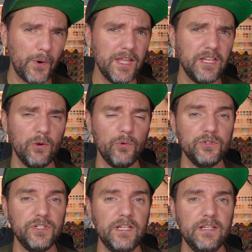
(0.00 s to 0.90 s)
break your
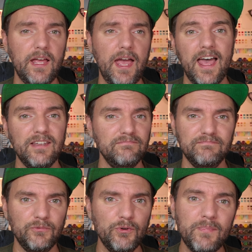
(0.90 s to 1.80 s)
routine and
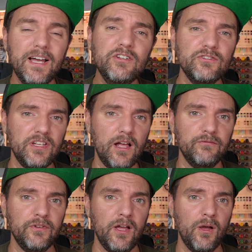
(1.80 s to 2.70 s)
remind
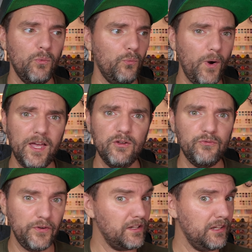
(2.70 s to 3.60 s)
yourself why you
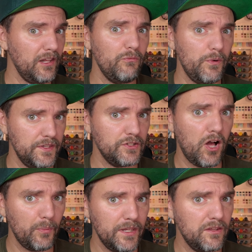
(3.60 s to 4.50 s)
fell in love with this
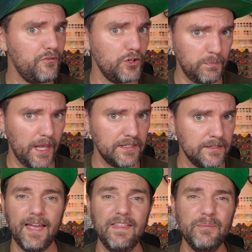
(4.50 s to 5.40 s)
hobby in the first place.
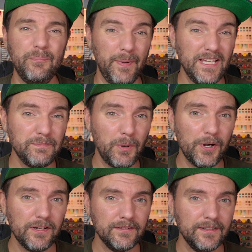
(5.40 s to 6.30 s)
And the best
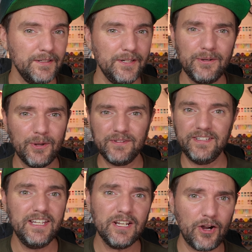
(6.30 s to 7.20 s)
part? You don't
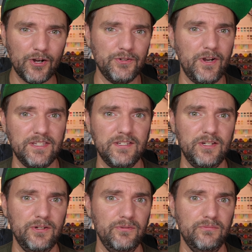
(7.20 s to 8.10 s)
need a contrast
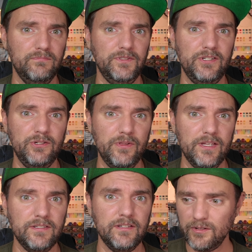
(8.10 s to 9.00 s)
to do
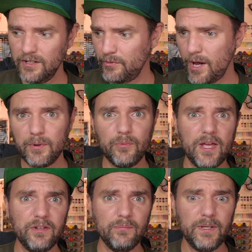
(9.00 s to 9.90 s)
this. You can grab a
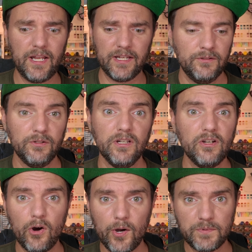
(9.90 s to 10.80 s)
random mini. You can
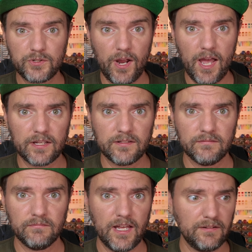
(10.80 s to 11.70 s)
go abstract.
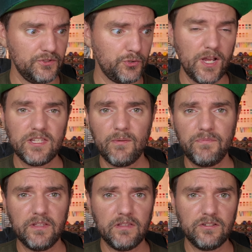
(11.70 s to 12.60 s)
Like, try
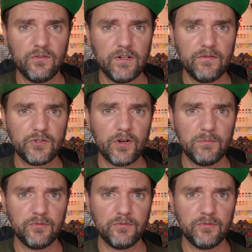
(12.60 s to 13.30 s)
something that you've never tried